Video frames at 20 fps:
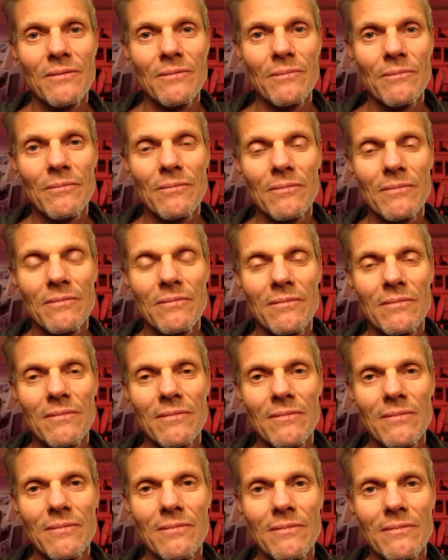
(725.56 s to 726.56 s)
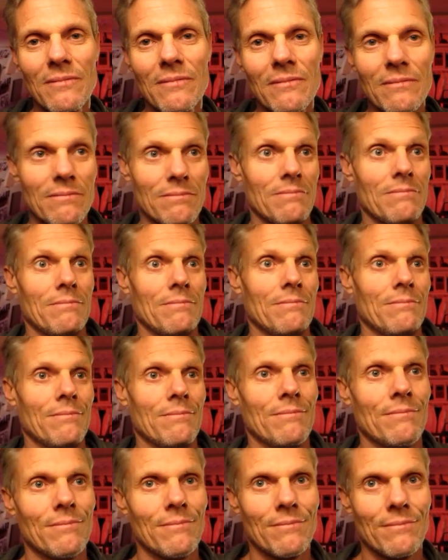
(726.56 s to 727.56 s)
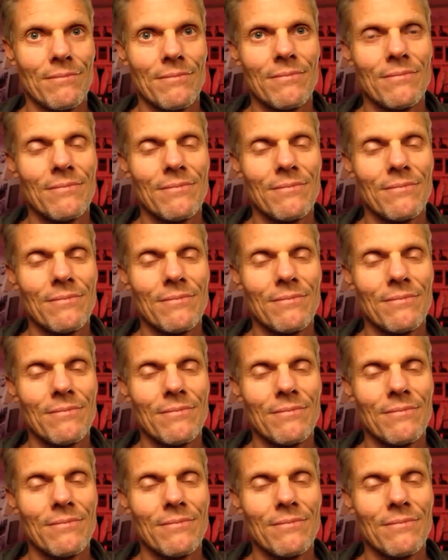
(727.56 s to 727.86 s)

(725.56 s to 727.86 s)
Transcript: Nothing is said.